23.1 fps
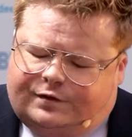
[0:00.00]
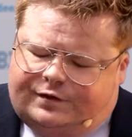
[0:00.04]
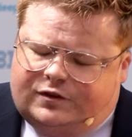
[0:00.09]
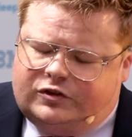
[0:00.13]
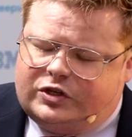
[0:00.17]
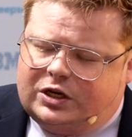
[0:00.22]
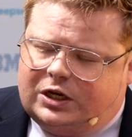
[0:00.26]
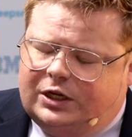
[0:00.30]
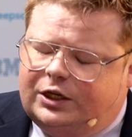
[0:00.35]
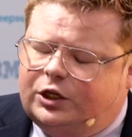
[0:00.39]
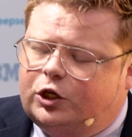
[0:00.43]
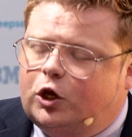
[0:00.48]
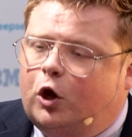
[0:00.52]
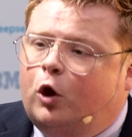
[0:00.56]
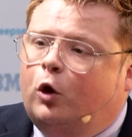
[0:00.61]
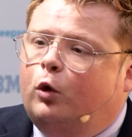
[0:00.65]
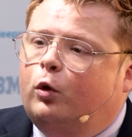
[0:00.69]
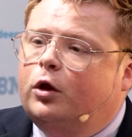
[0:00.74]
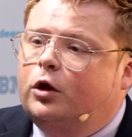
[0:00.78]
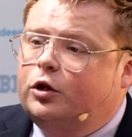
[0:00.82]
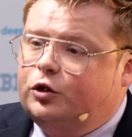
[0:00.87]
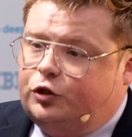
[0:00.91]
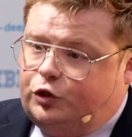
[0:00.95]
physically
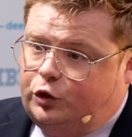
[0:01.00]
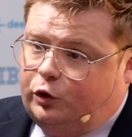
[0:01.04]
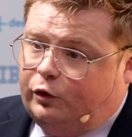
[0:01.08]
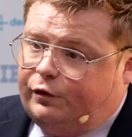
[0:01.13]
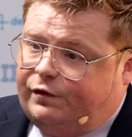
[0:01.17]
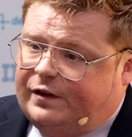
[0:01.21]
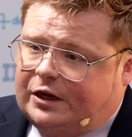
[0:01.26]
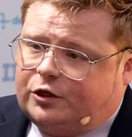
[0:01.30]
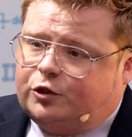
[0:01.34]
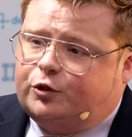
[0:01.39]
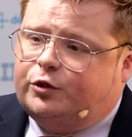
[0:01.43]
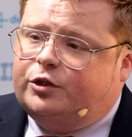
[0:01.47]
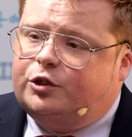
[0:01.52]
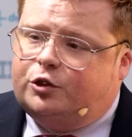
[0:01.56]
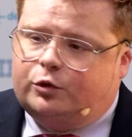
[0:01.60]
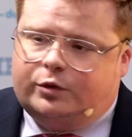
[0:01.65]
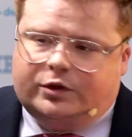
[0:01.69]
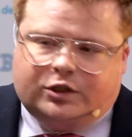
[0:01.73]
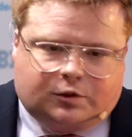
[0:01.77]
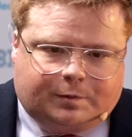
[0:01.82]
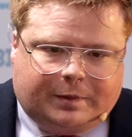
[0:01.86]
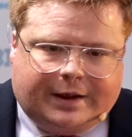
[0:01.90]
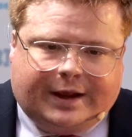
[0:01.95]
go to your factory to
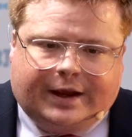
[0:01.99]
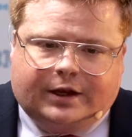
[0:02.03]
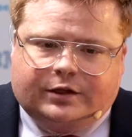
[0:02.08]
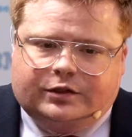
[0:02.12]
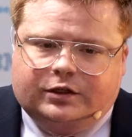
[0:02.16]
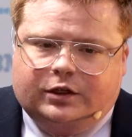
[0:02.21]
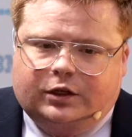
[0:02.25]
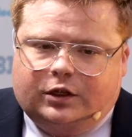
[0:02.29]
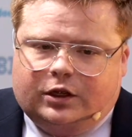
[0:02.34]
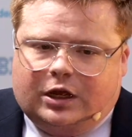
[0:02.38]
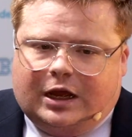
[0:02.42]
inspect.